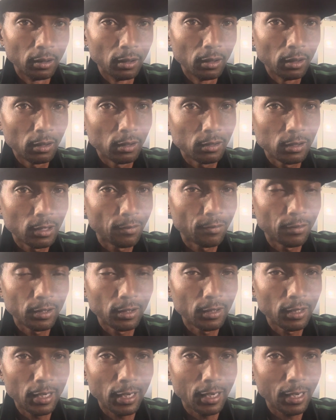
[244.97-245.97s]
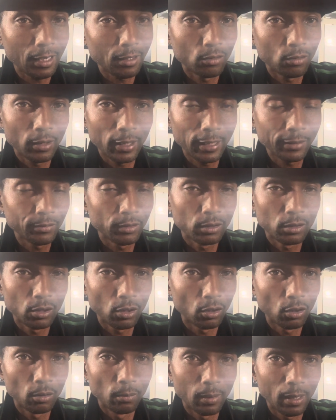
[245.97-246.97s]
Because other than that, I don't have to
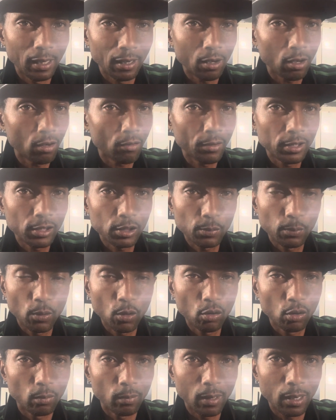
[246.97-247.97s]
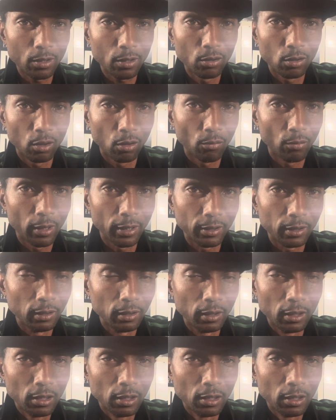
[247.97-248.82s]
talk about it. I already spoke about it already.